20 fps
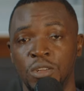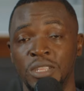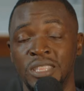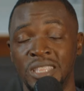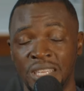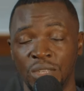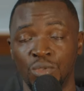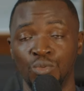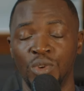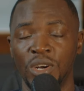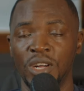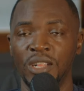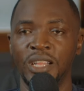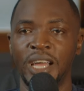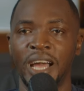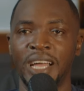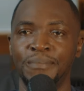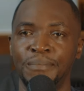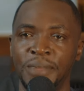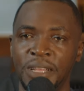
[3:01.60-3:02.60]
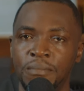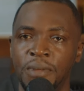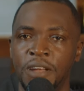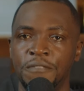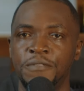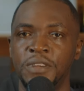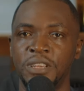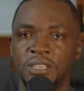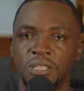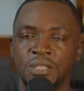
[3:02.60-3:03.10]
or did well. I made my
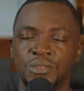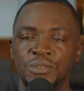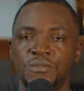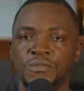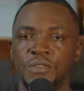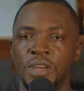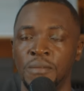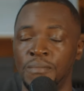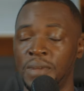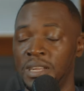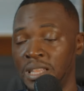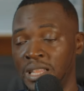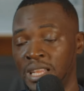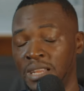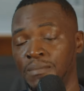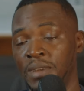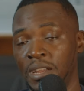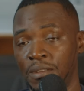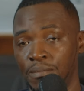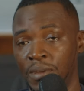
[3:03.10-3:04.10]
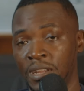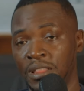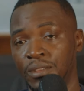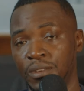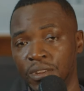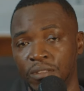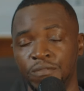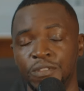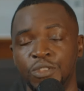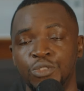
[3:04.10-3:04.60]
first three, uh, my, my, my
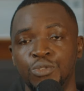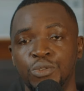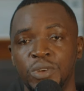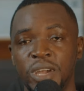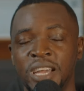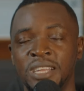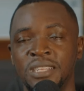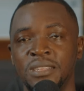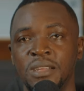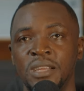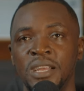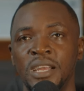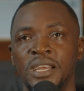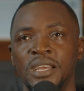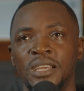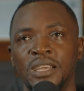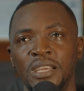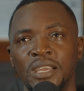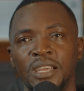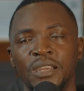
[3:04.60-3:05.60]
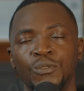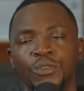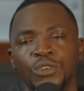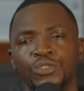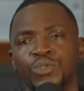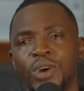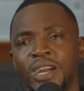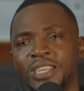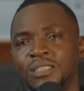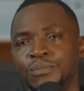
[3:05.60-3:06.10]
third video, and it
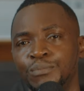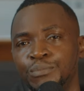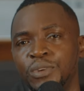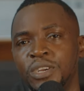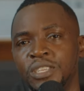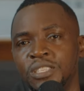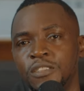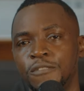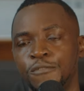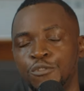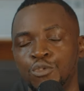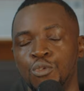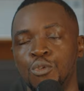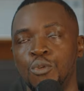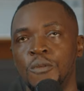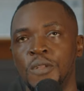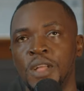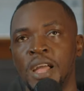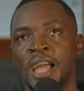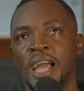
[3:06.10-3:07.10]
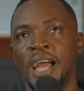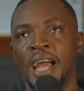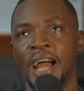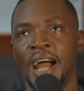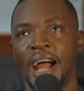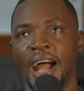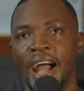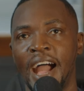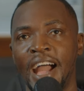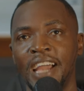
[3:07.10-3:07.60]
was quite impressive. So
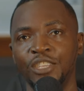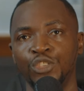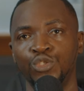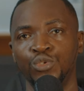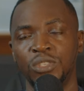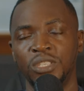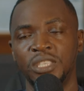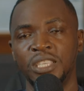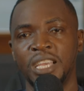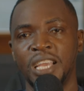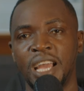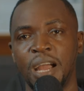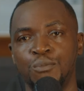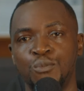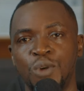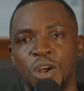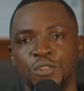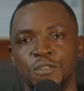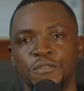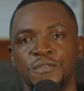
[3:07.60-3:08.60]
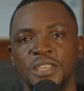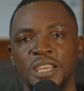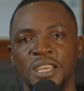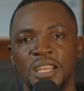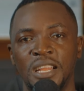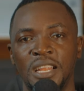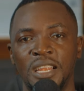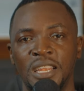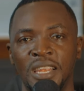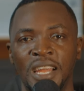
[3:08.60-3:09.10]
I should say I'm one of
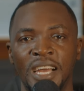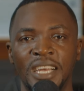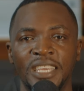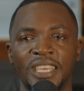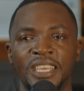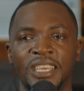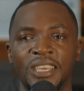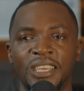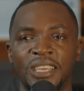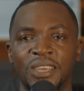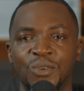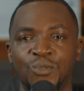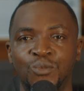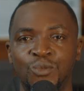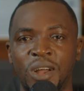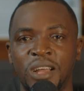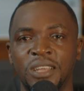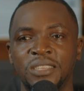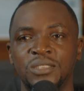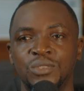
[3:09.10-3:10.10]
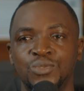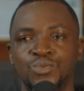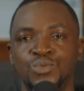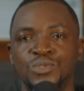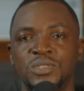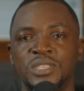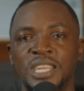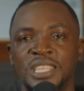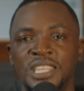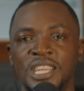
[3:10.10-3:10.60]
the lucky ones
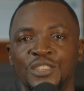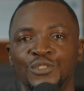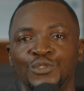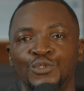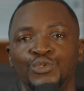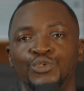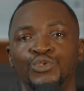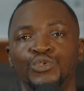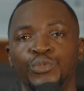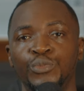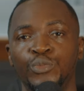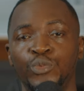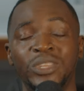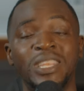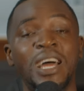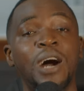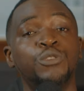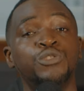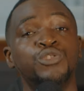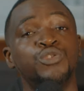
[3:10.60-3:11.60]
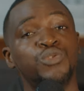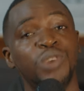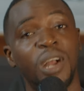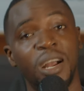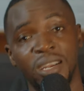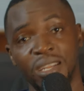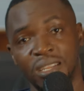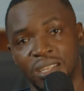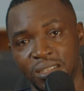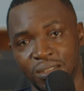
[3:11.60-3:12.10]
who started YouTube without
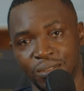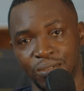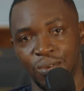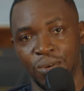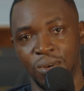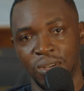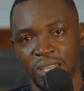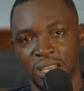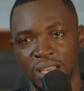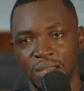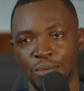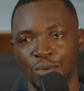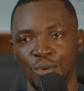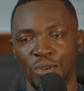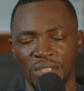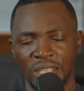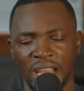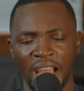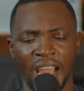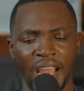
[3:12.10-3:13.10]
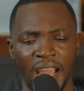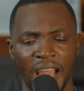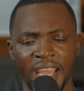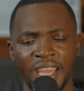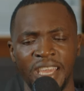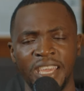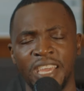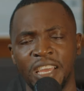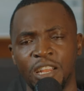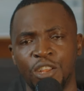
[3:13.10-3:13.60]
struggling, okay? Because I,
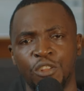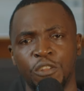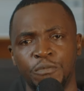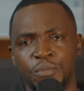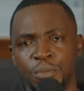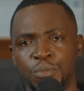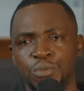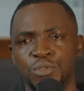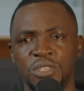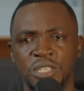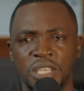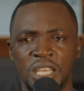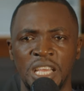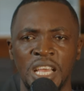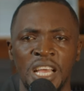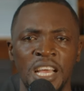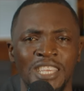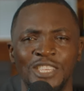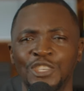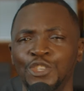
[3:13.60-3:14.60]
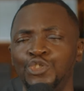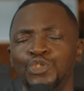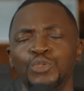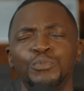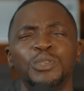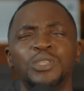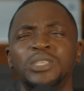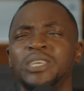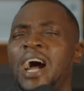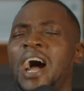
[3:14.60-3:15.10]
I hear a lot of people say
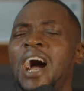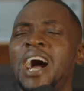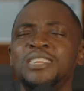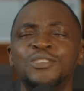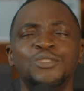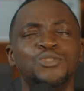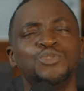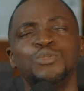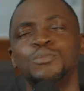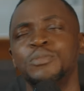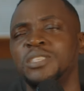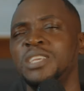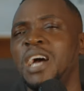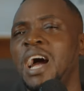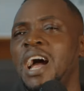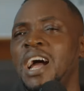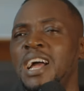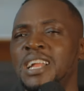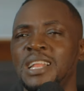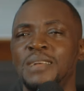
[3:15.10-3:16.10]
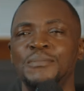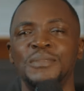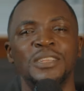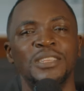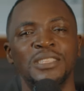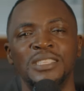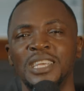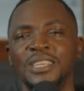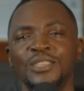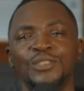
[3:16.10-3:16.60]
YouTube is hard, YouTube is hard. I mean,
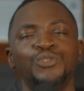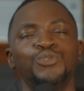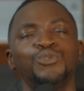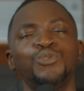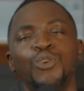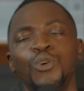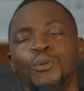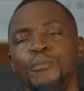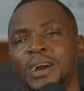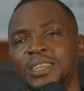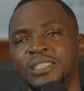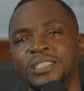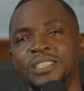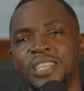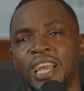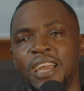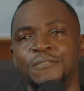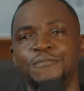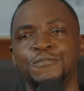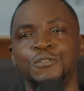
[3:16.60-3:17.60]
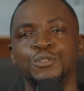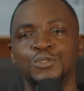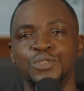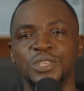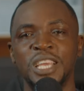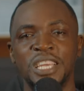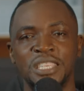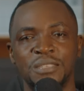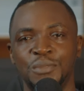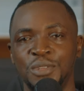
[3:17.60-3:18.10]
it takes so much time for you
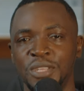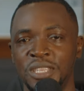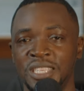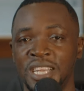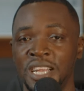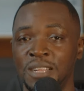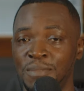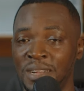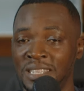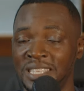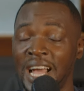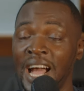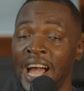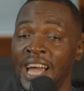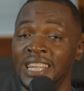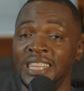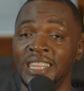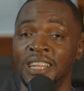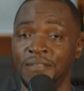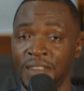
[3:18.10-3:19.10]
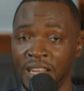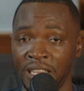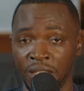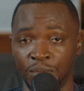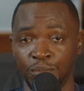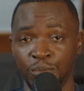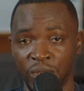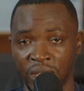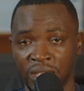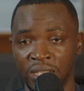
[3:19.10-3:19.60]
to get monetized, but I never
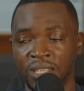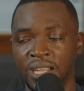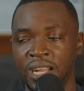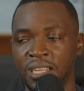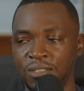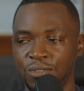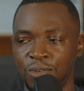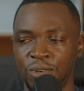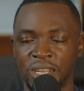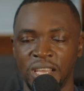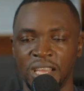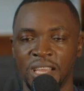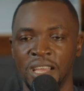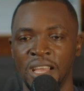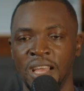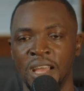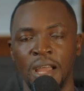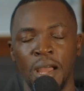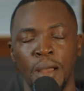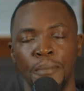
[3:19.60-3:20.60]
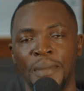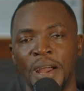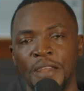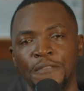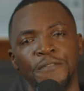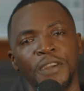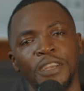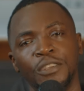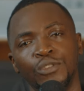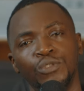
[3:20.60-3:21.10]
experienced that, okay? My
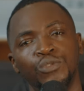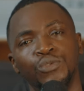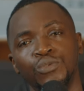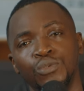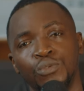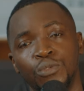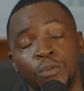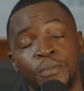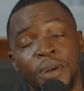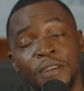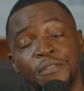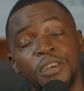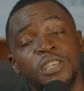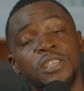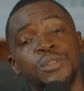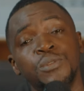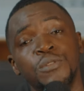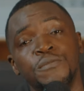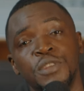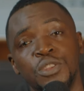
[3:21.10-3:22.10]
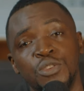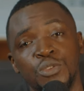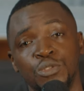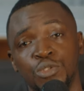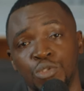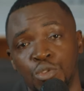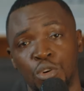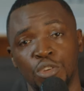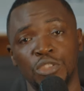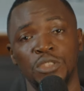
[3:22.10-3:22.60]
first two or my first three
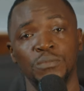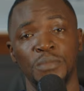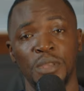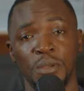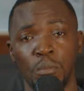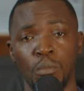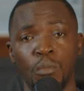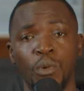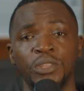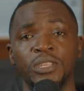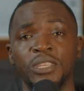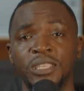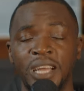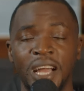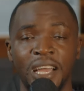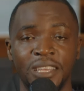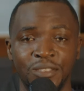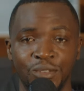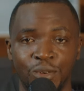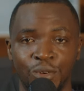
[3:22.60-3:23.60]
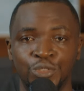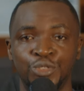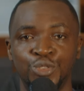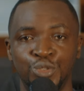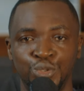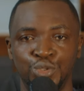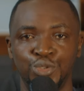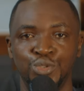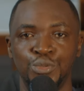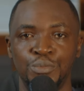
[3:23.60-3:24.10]
videos got me monetized on
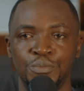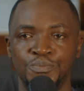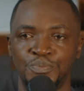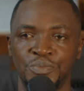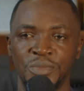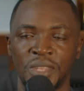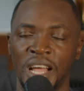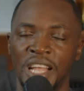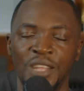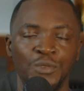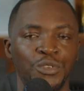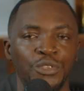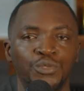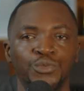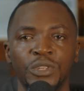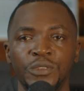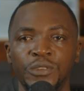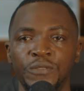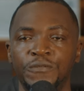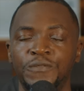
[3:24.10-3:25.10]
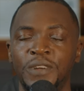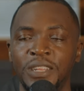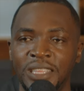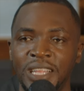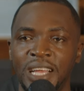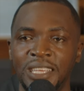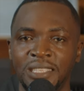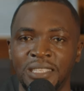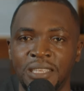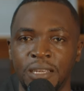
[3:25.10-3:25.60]
YouTube, and it was really
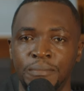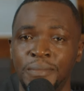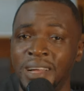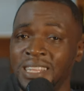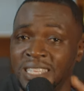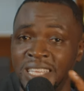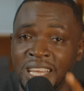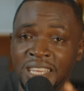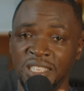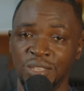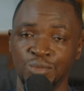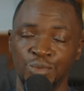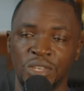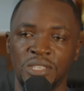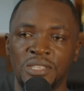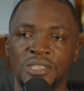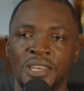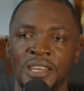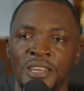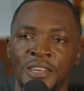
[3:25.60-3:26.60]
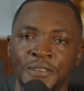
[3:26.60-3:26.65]
fantastic. But guess what?